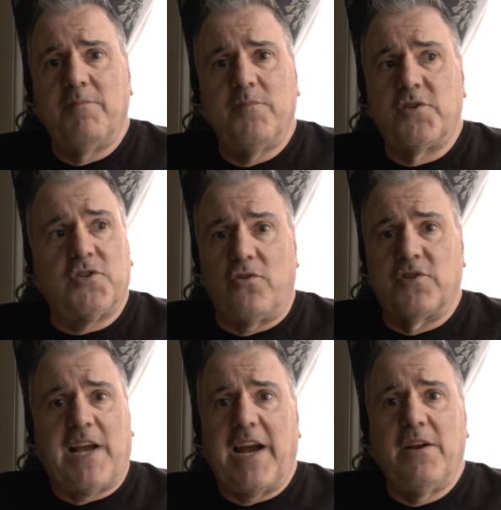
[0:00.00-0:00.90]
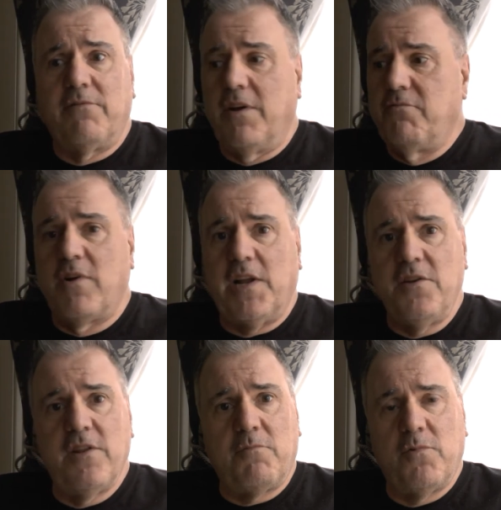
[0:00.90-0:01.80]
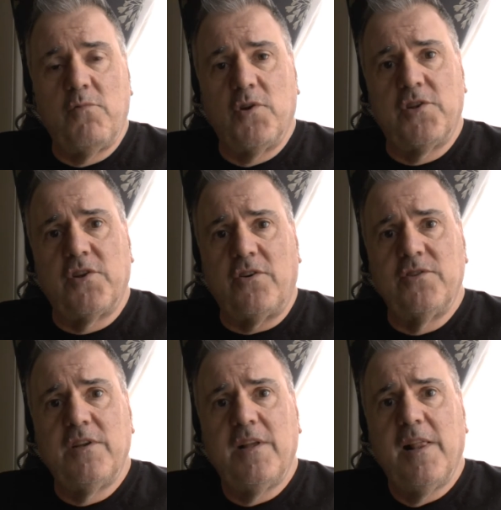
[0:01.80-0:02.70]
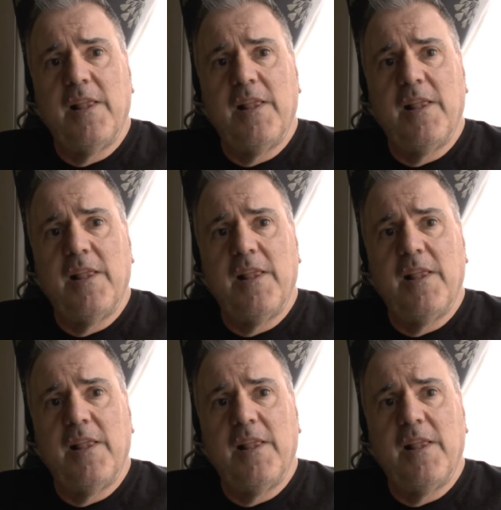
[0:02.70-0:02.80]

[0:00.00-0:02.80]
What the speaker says: There's songs I have written that we would have done,